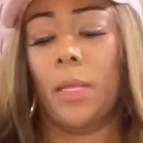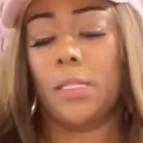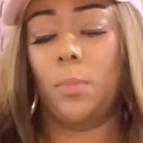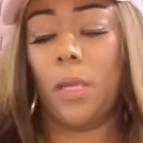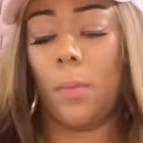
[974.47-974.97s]

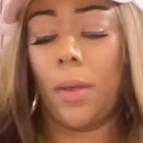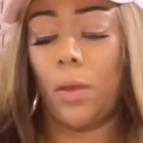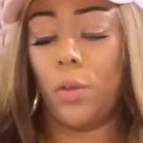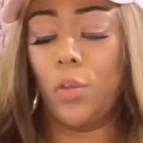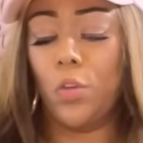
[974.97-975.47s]
Something
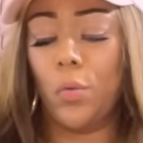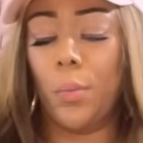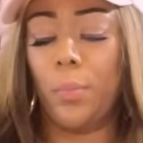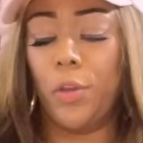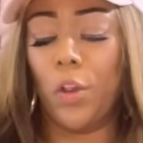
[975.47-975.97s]
about
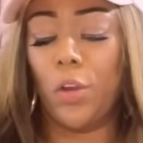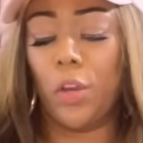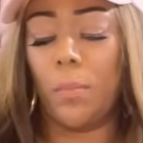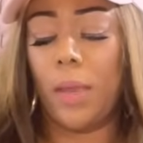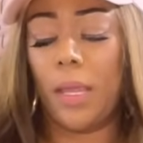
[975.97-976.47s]
you, you're,
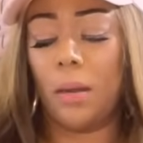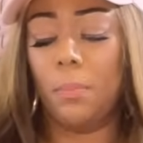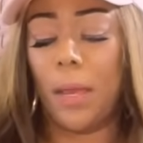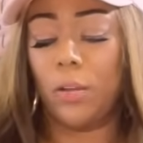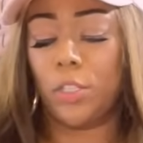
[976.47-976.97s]
you're making
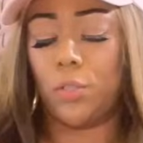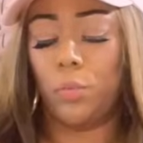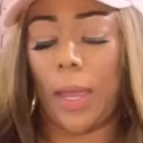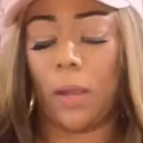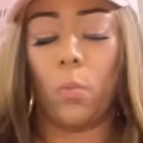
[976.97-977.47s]
better,
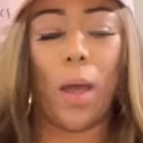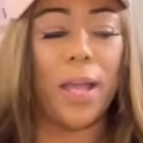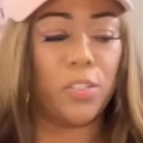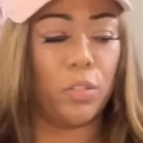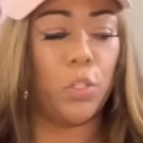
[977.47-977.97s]
like
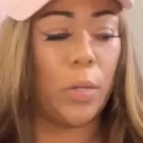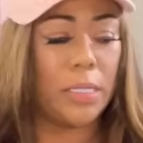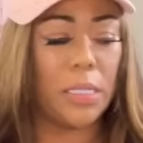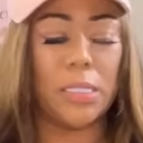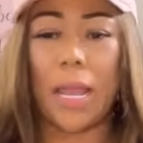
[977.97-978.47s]
wiser
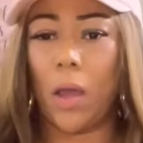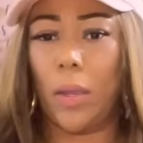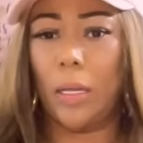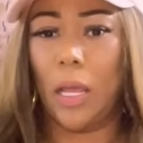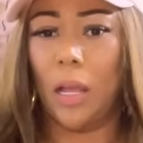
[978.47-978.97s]
choices now
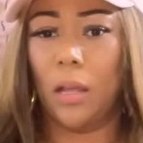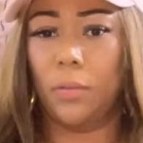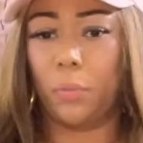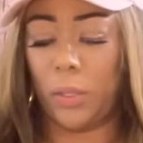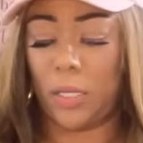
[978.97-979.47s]
in
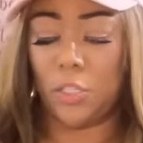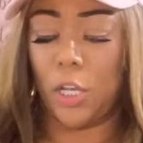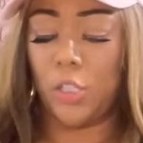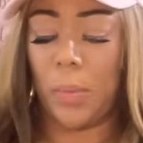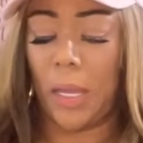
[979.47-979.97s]
love with the
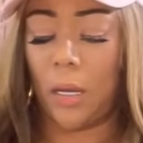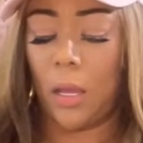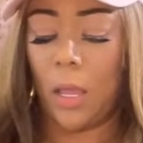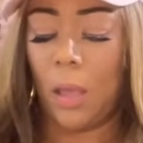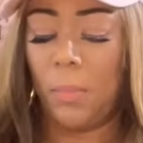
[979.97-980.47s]
Judgment
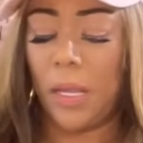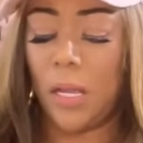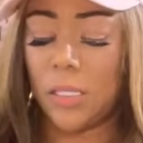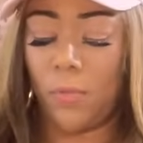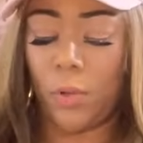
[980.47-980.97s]

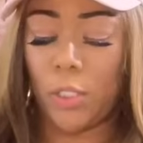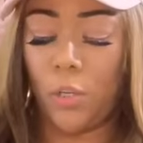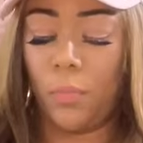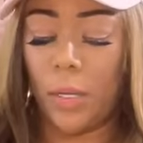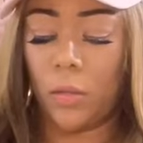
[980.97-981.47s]
because of what
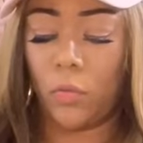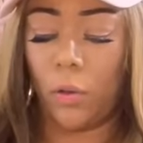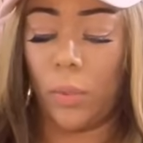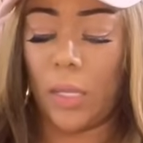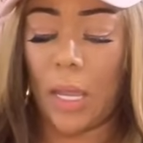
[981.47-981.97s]
you've been
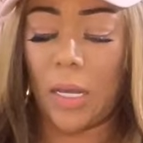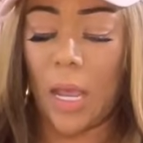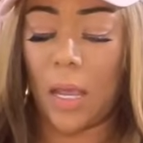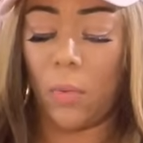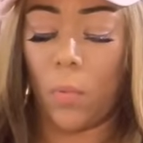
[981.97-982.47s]
through. With that
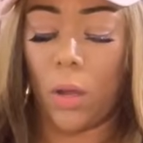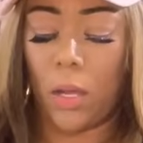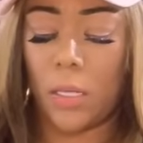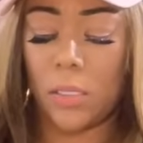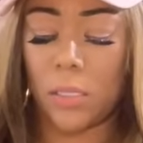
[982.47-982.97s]
Nine of
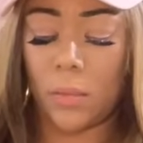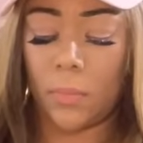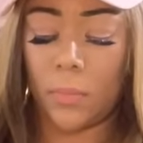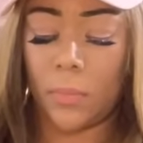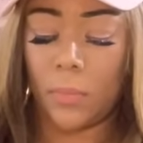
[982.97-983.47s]
Wands,
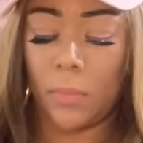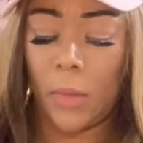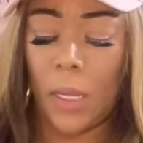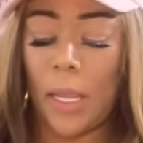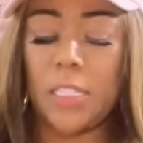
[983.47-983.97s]

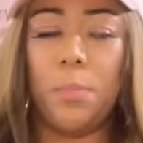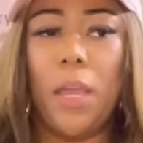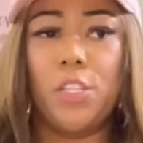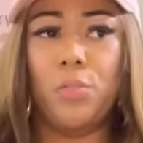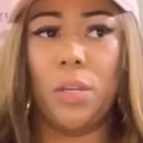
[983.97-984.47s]
it's
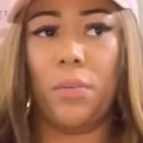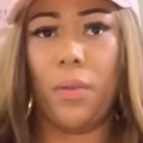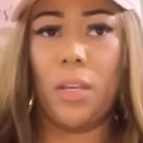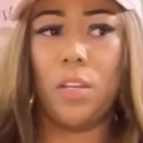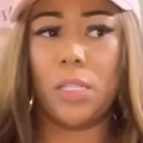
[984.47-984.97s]
made you
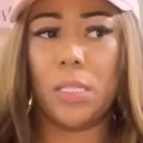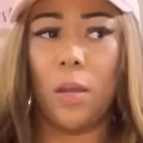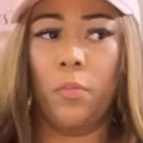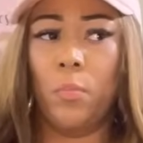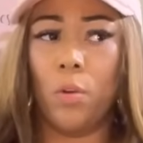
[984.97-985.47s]
defend
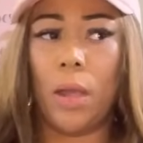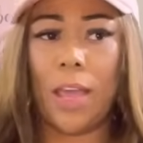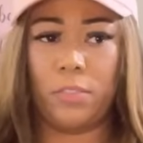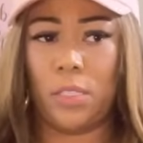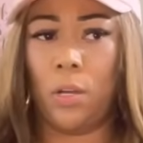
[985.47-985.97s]
yourself more,
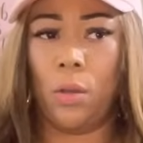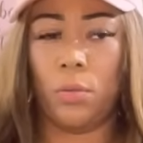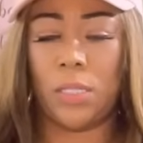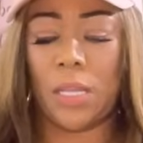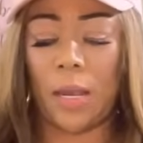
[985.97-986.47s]
have, you
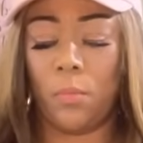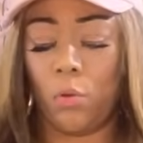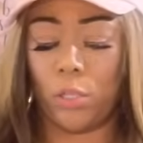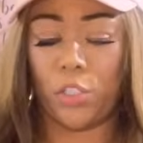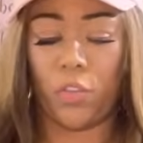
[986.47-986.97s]
know, set
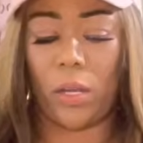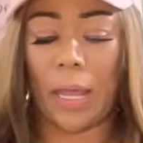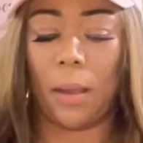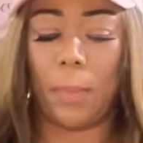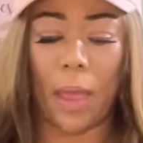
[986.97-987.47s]
more strict
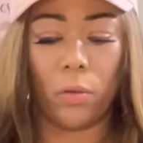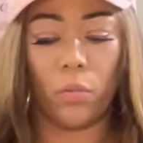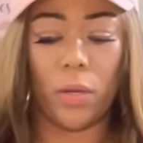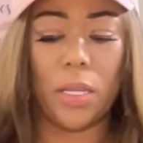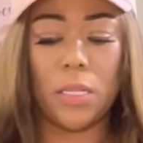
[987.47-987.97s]
like
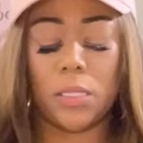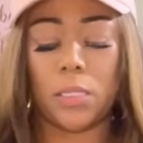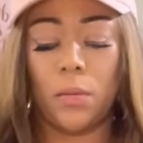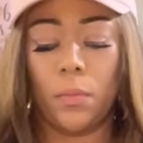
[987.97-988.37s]
boundaries.